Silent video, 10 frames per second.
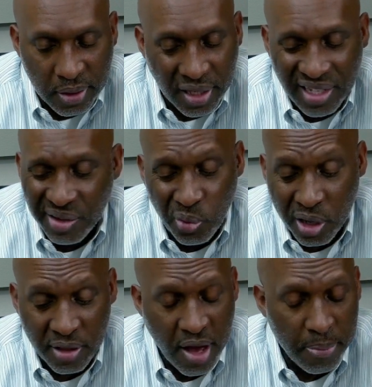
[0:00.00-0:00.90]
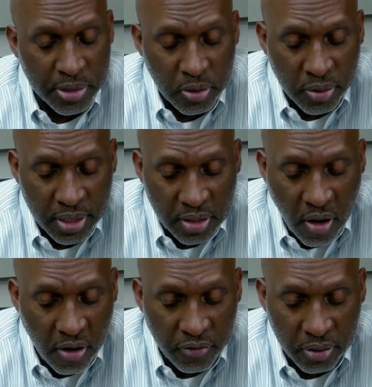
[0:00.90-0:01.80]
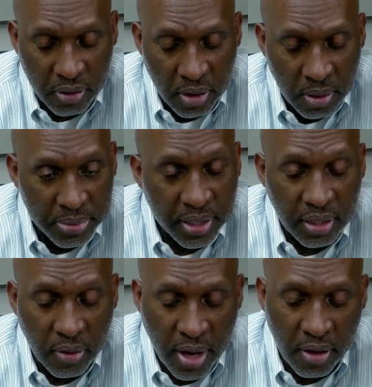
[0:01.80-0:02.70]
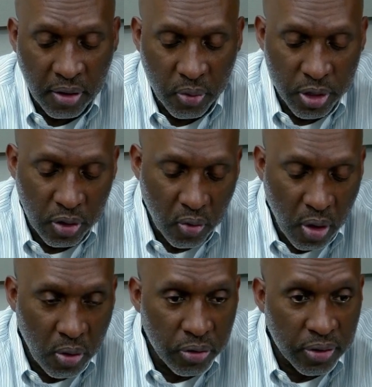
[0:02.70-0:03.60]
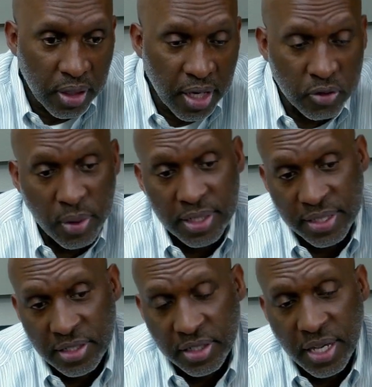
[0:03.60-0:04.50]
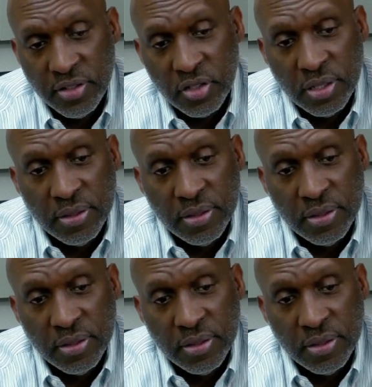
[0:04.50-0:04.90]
And then what are the opportunities offered, particularly around career growth as well as education?